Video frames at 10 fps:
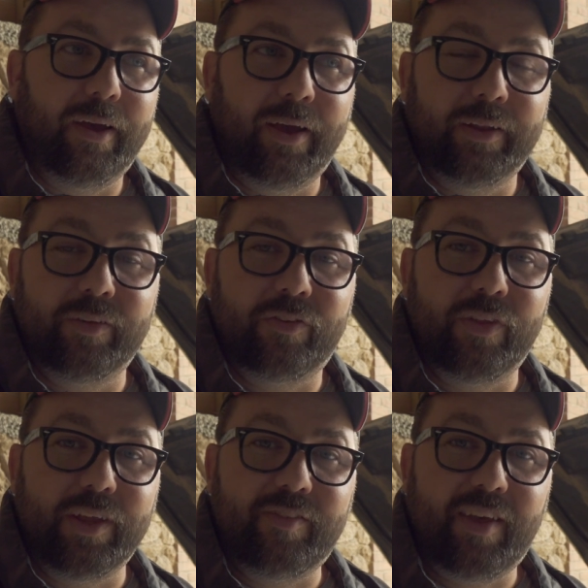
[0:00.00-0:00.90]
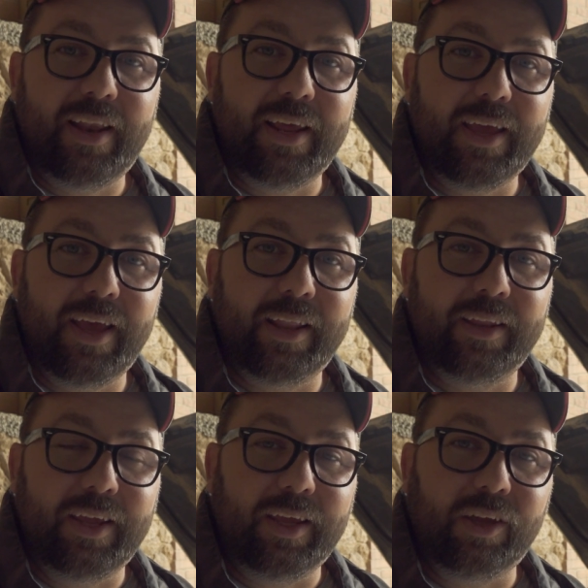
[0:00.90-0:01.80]
and the telly
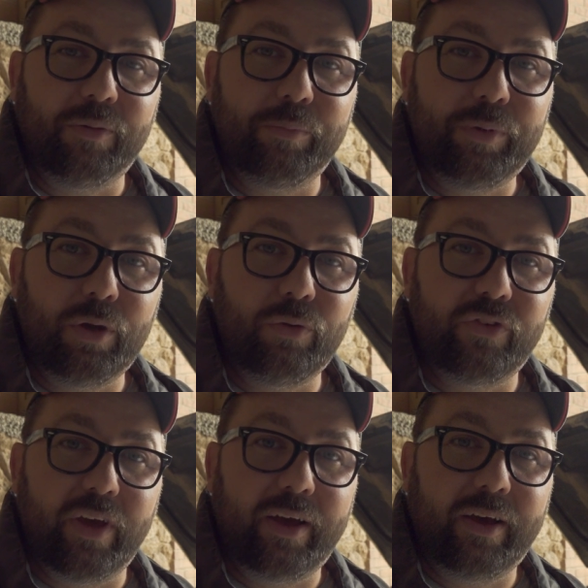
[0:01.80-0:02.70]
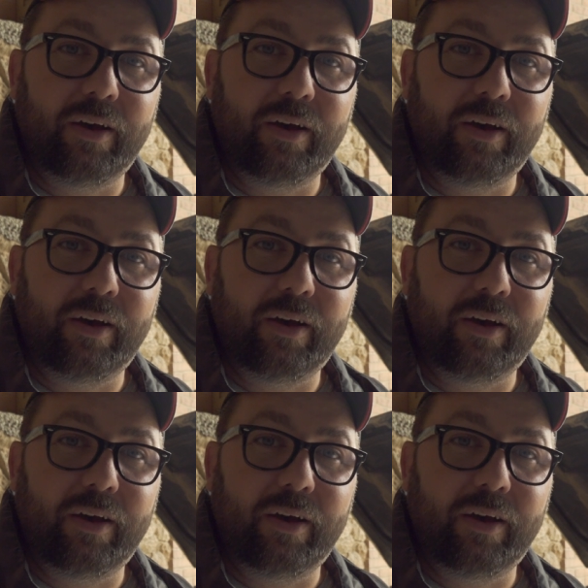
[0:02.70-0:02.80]
and the computer